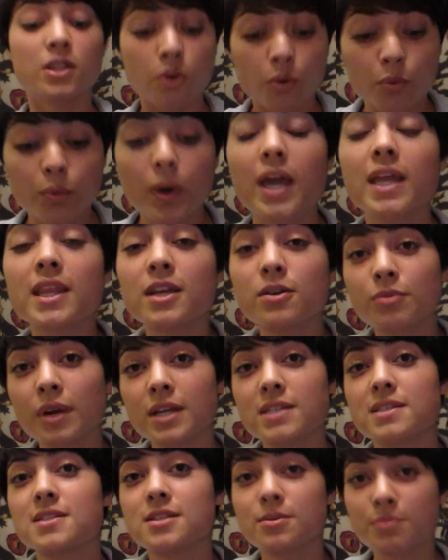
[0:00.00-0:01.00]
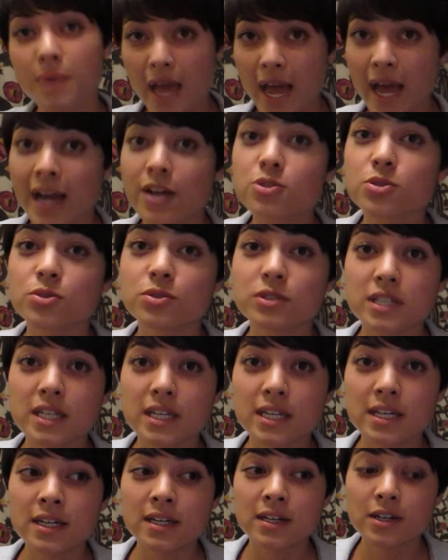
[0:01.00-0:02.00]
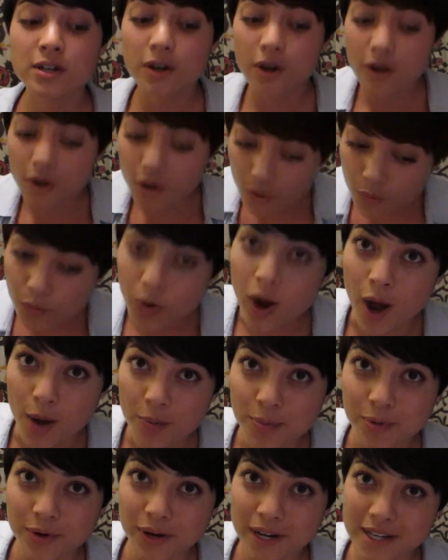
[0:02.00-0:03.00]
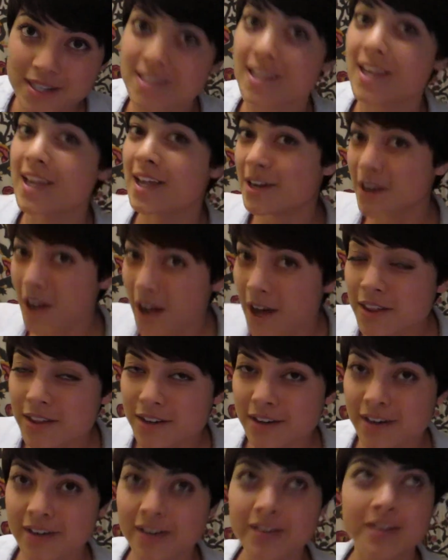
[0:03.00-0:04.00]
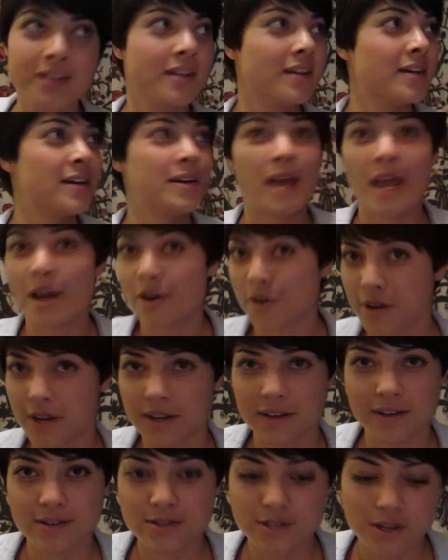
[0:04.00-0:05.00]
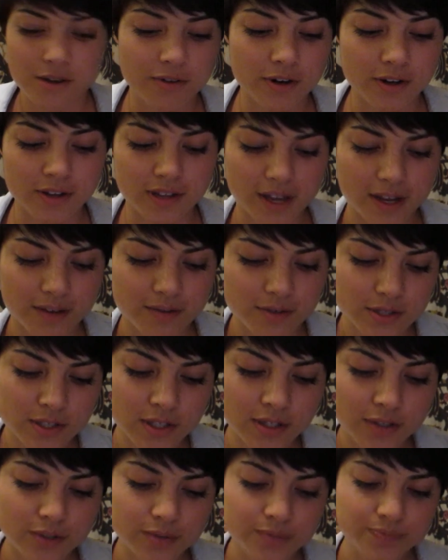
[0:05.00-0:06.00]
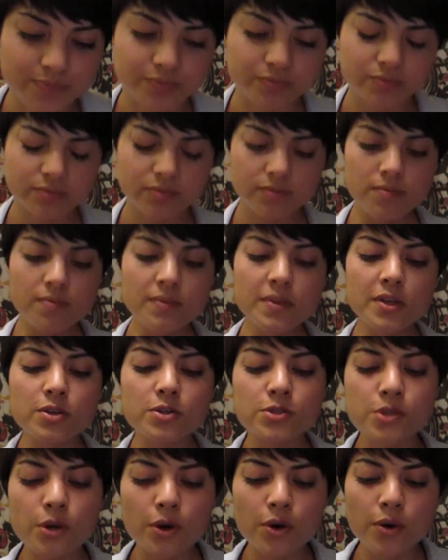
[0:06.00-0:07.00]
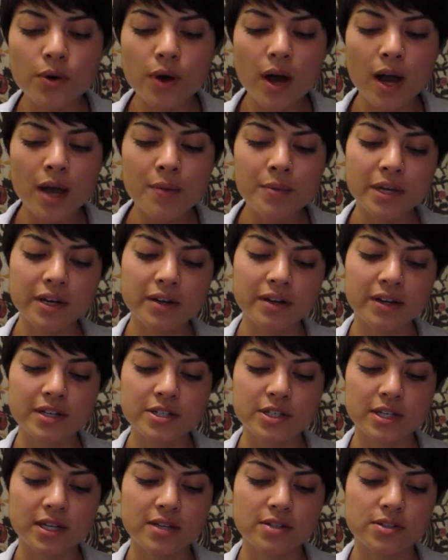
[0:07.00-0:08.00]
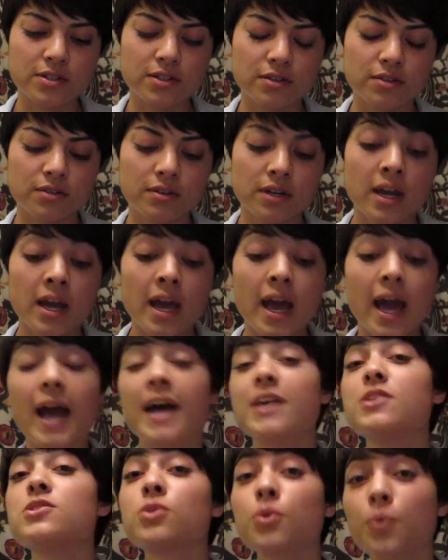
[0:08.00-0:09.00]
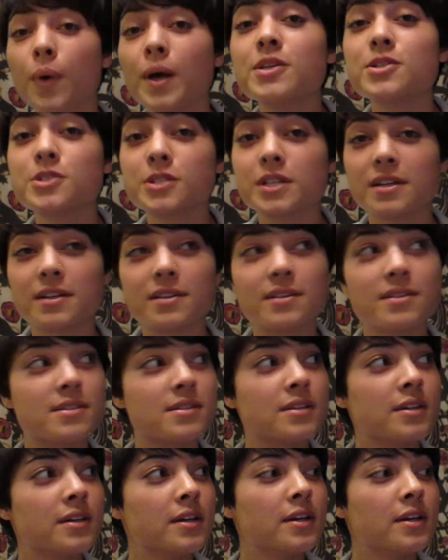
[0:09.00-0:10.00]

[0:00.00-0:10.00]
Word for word: the way that racism actually operates in other areas of our lives too. So I'm encouraging us to ask questions,